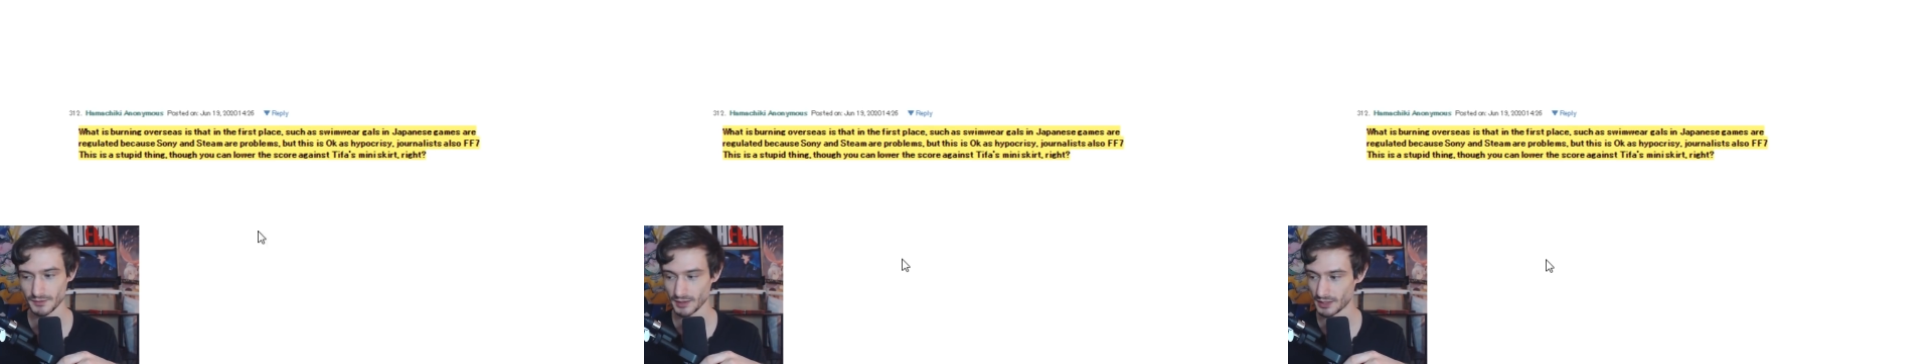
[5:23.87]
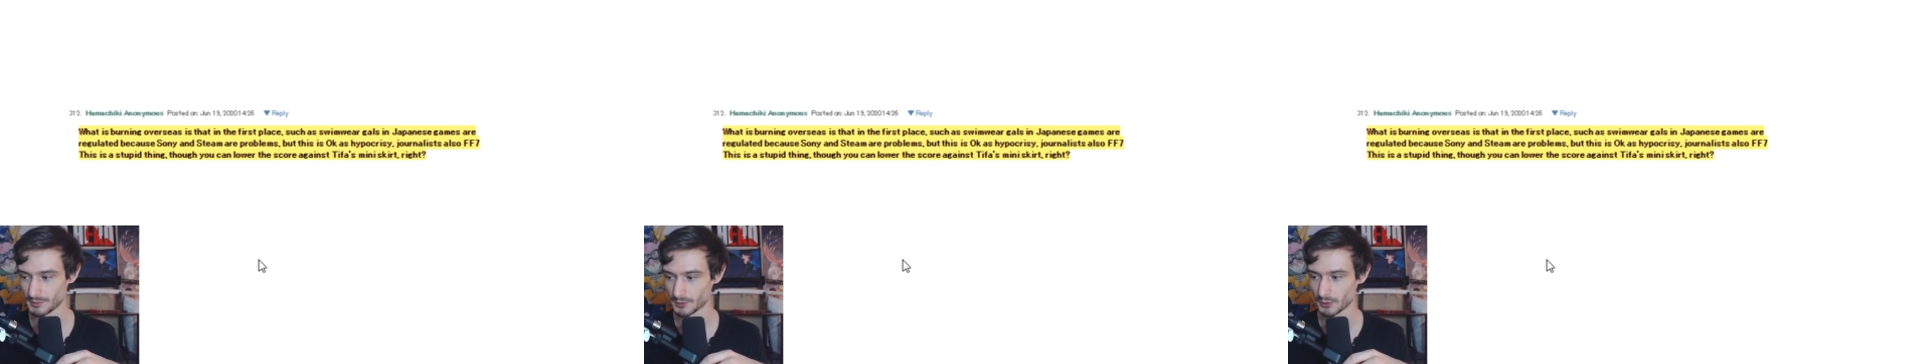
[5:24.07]

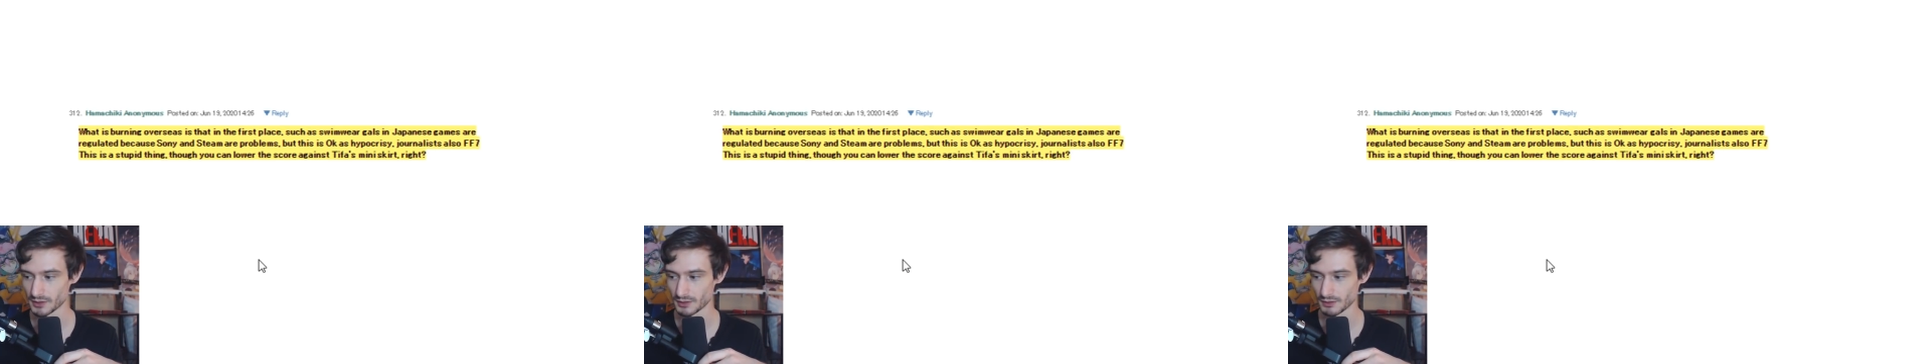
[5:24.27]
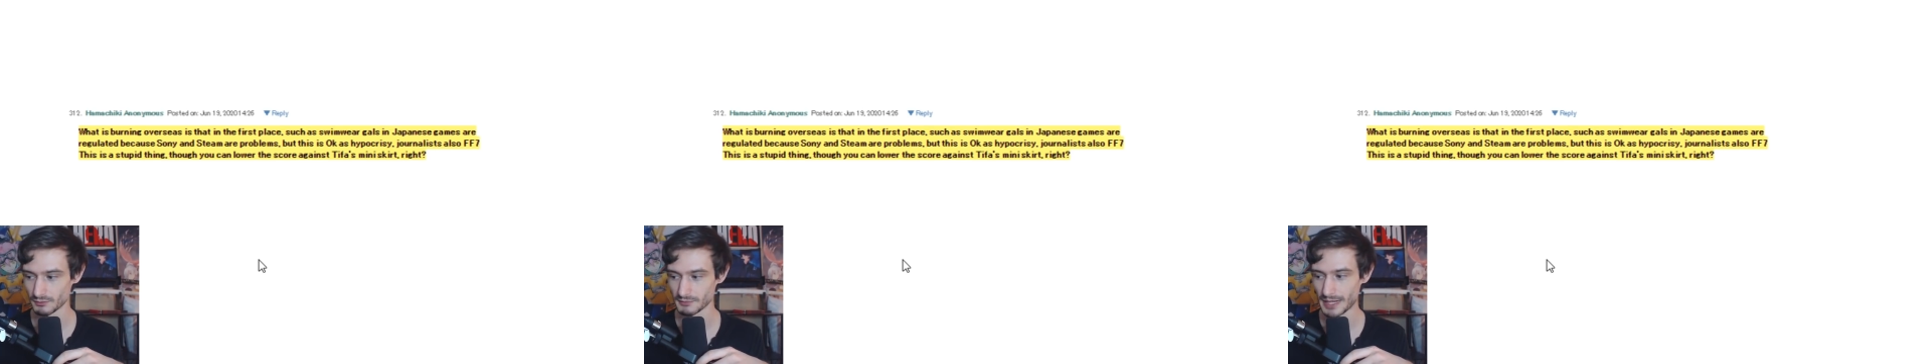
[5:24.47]
And I'm going
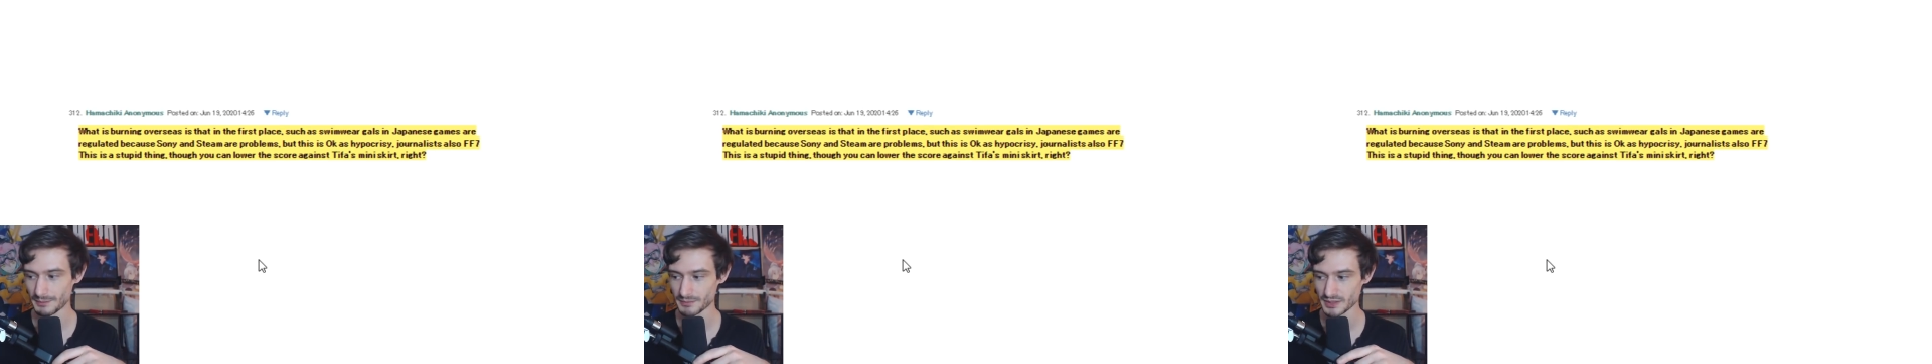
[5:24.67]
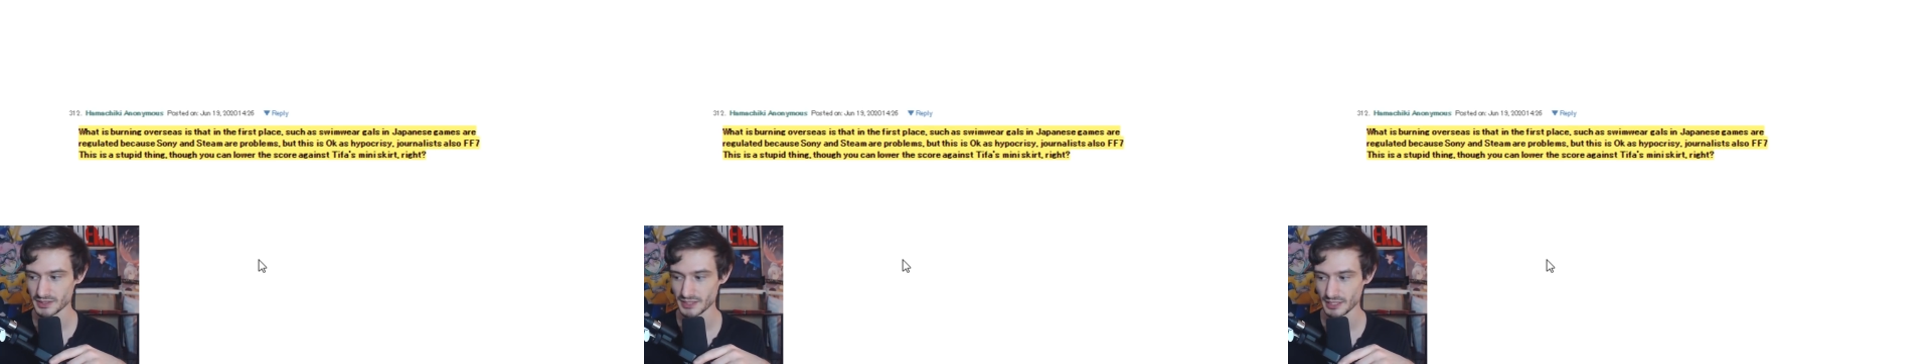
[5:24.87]
to
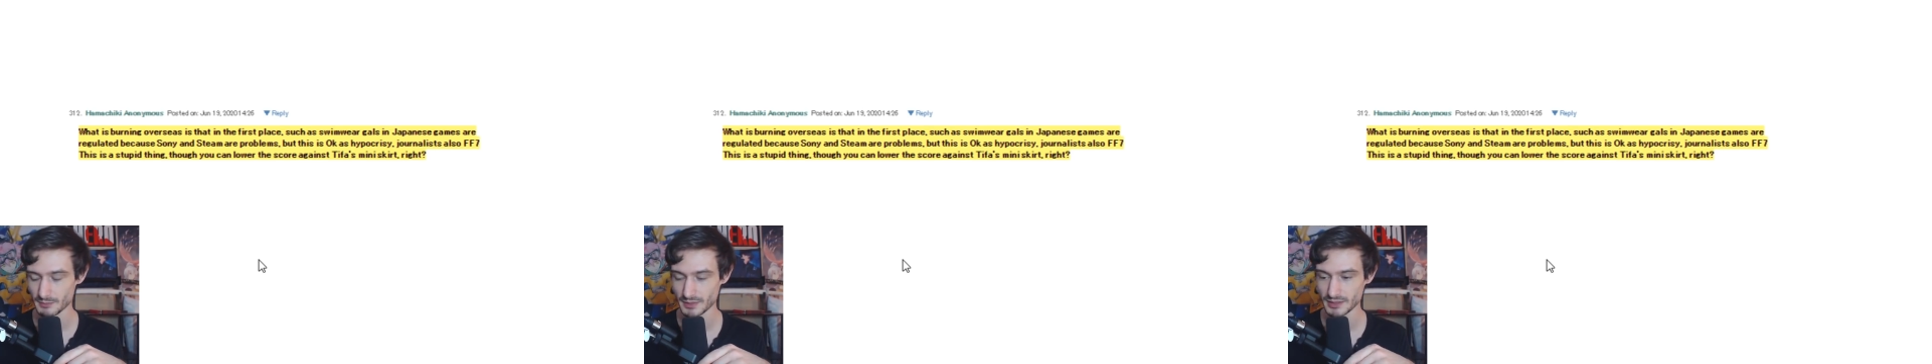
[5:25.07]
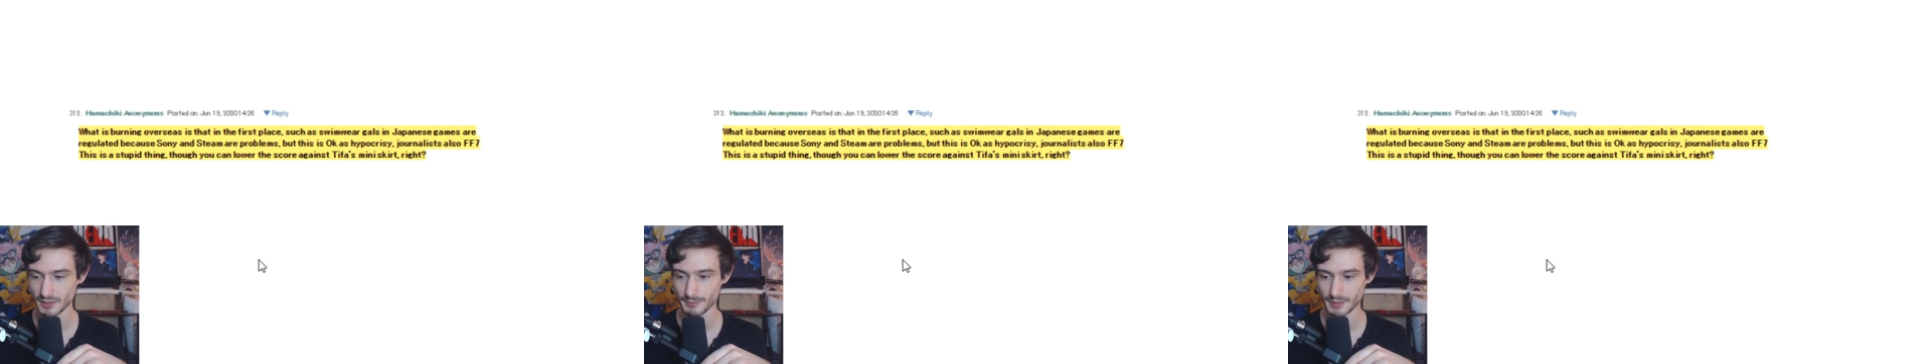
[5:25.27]
wrap this
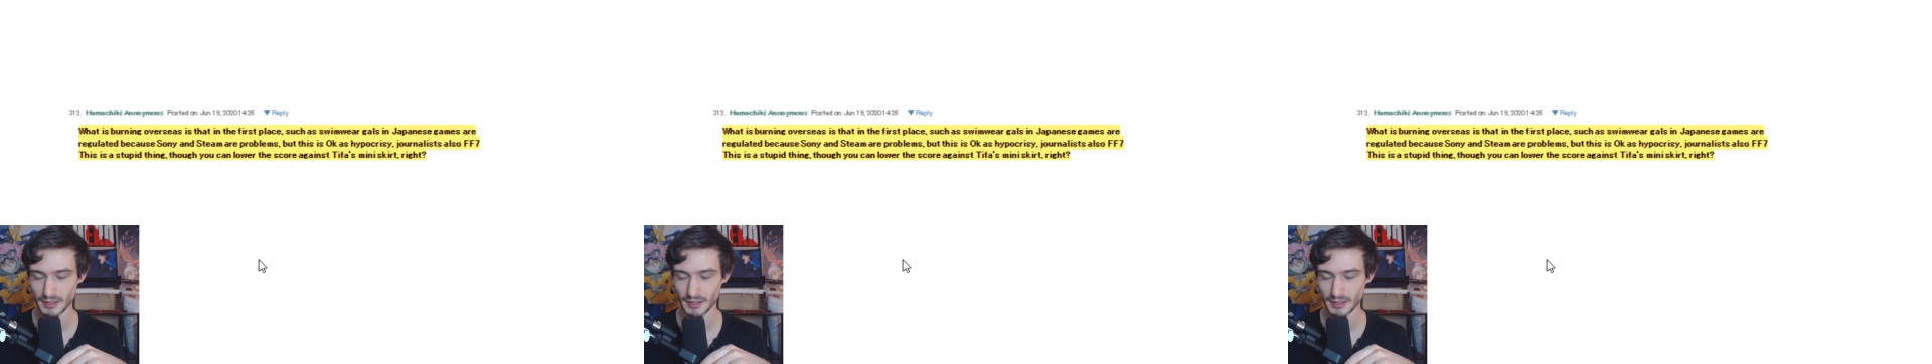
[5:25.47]
segment up